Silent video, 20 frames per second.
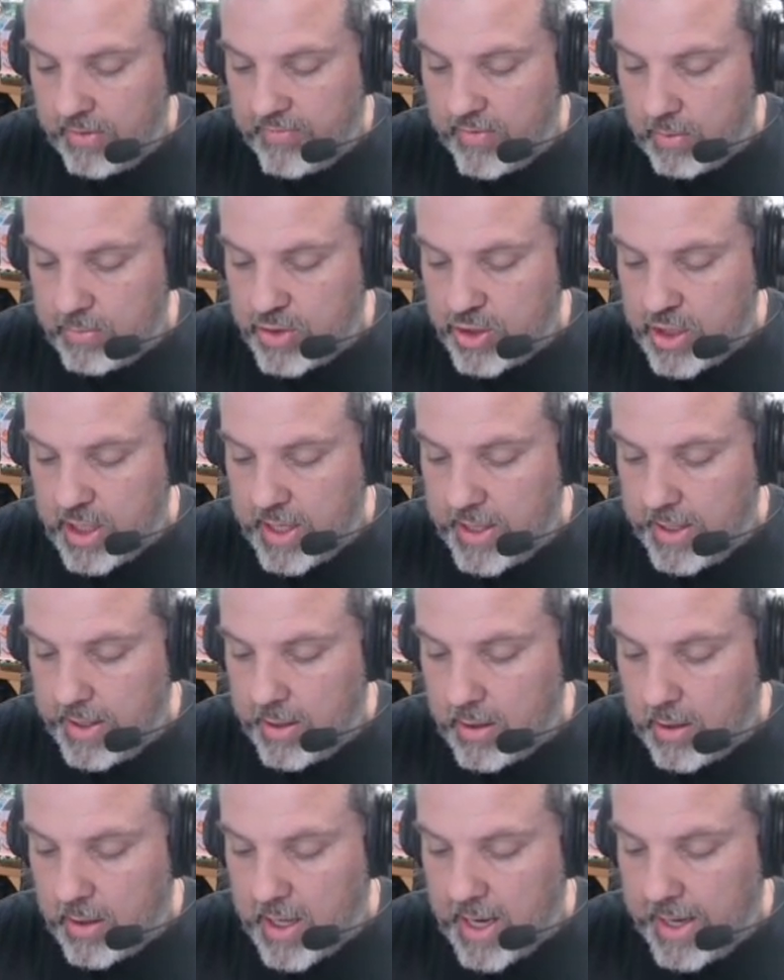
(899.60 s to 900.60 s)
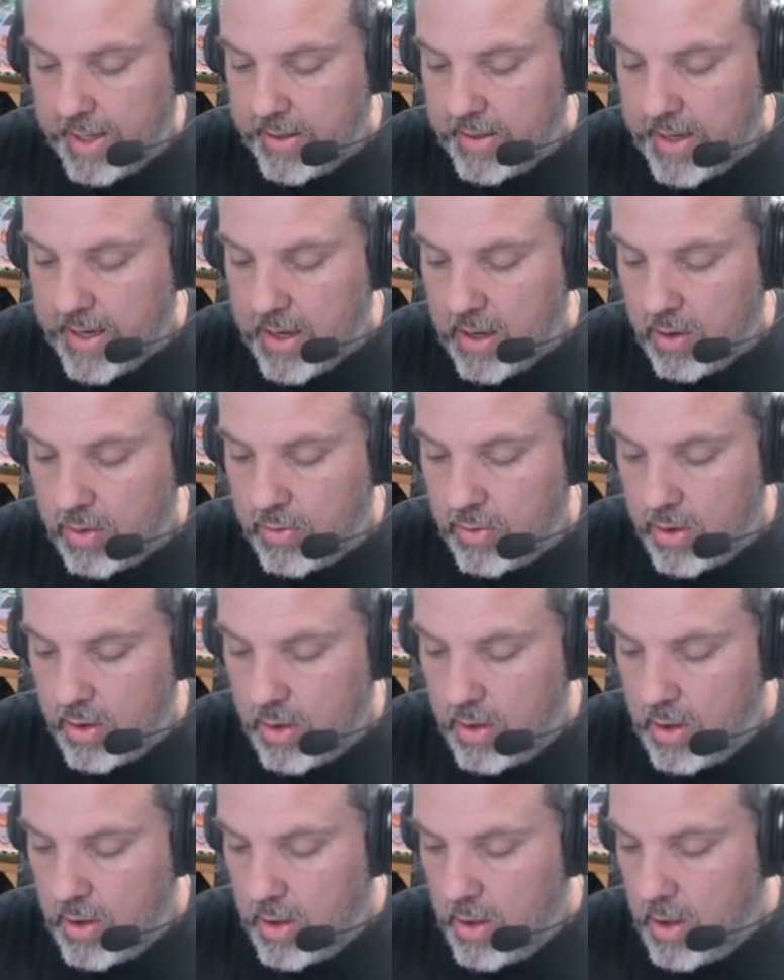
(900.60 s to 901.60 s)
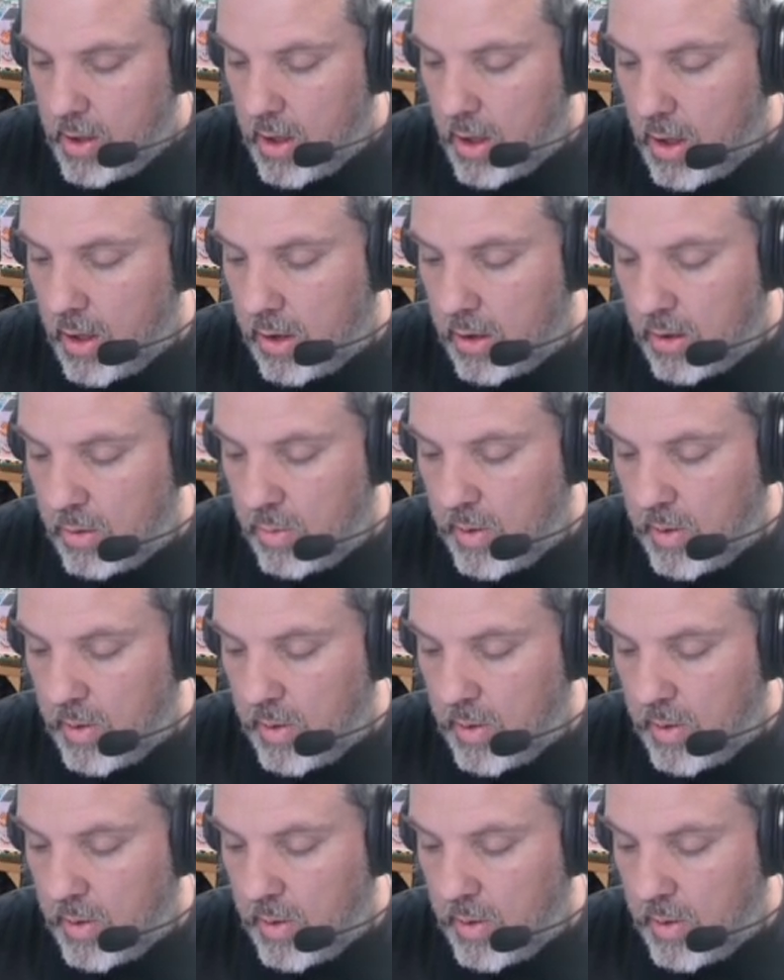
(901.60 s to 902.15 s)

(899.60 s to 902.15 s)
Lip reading: I'm shining a light down all the